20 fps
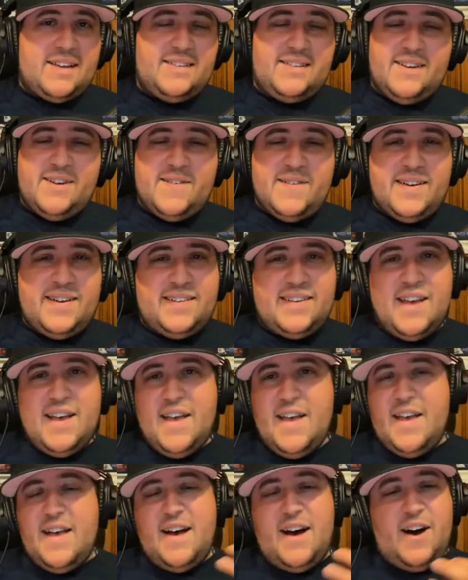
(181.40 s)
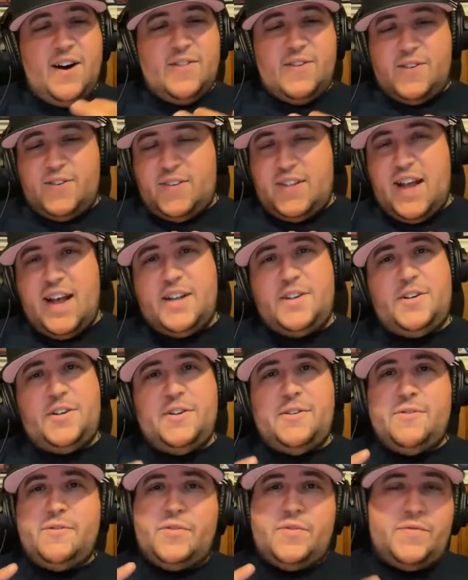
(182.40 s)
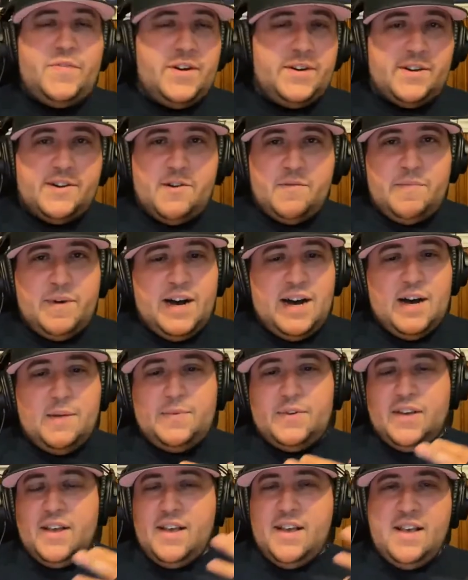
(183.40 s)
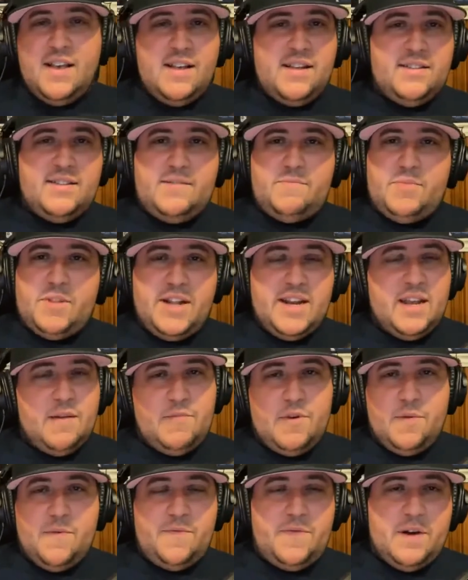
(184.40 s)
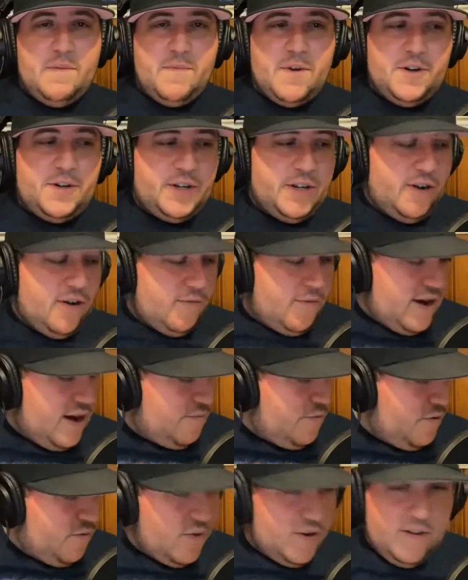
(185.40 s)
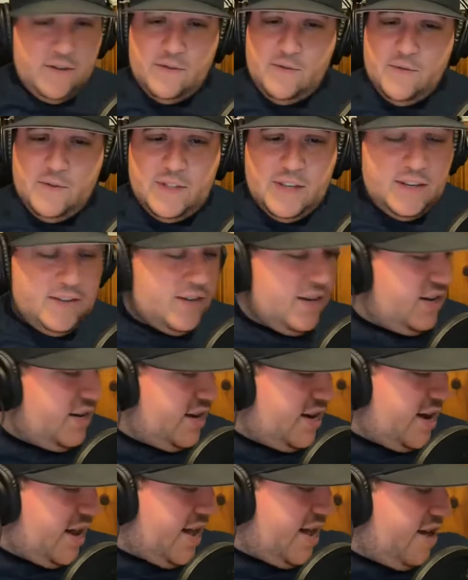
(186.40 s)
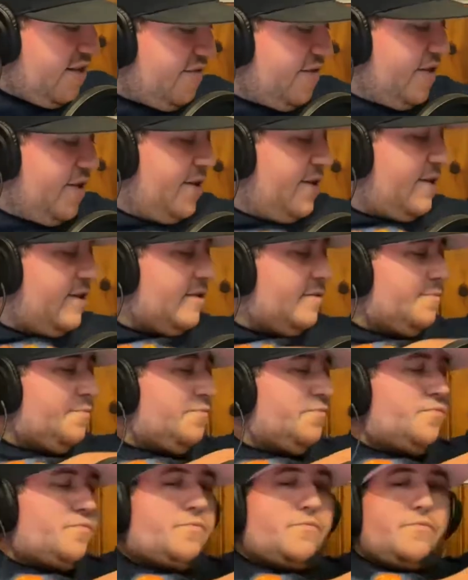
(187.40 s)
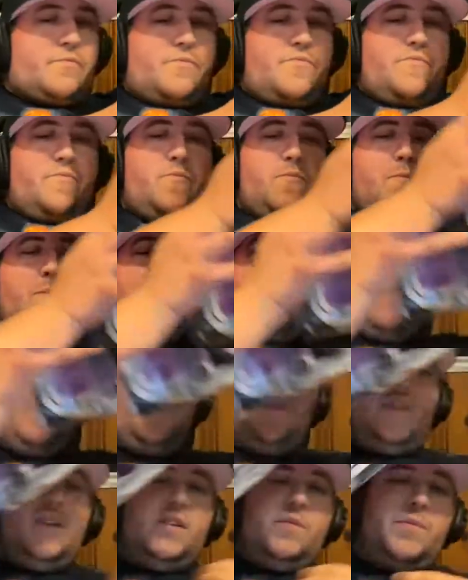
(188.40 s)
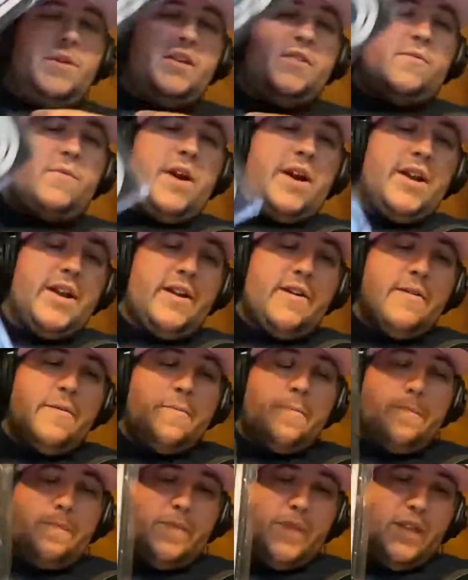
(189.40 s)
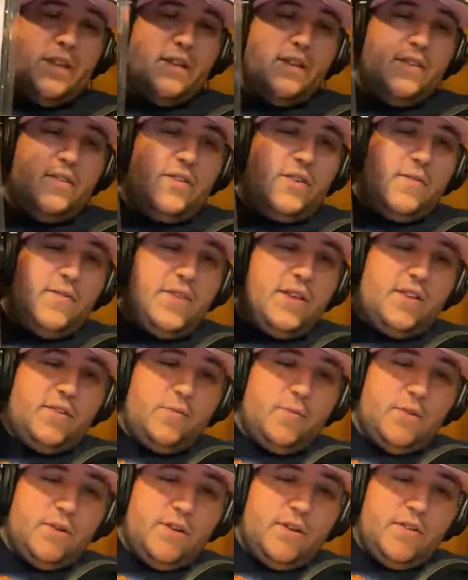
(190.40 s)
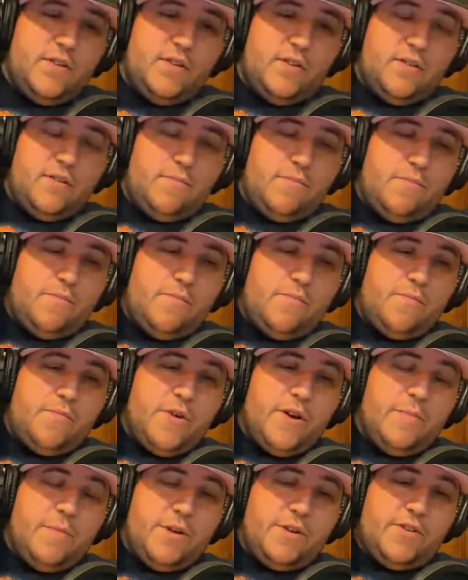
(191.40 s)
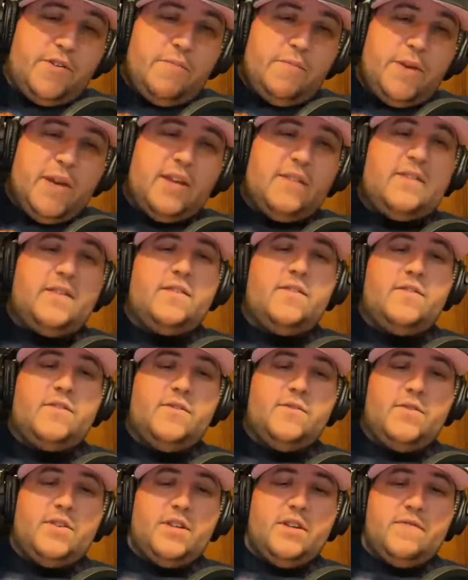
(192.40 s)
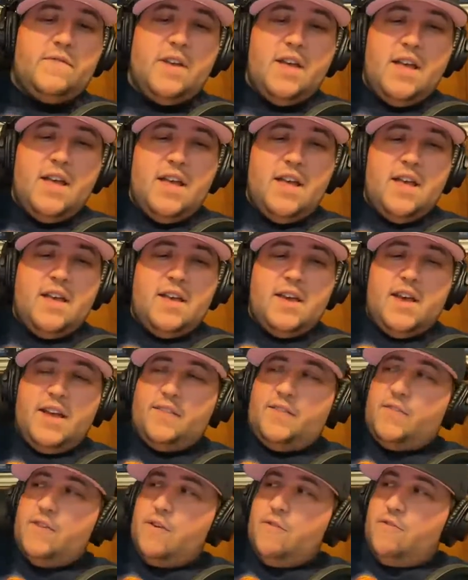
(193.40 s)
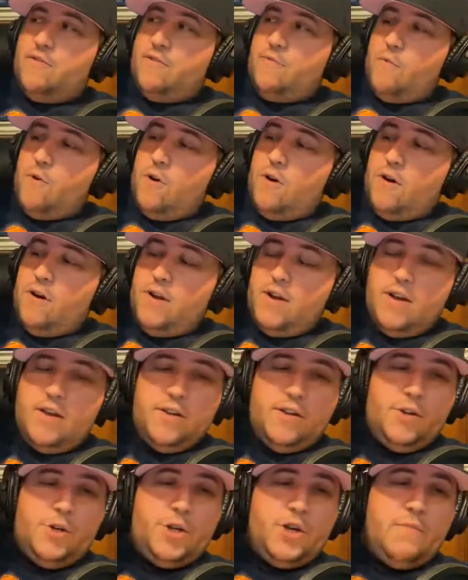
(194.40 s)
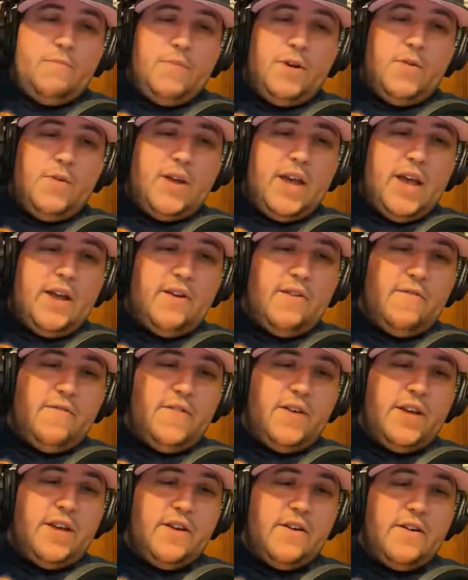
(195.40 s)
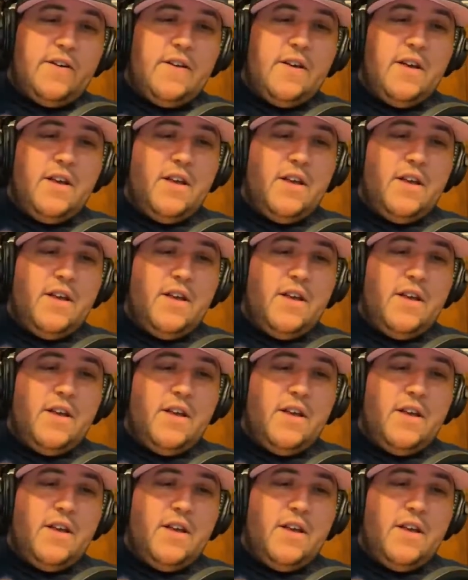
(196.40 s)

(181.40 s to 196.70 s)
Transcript: Series, other statues, Funko Pops, plenty of Boba Fett merch to go around. But one of the cool things they did have was this piece right here. So this was pretty much their biggest exclusive. It's their Thrawn Jumbo Kenner figure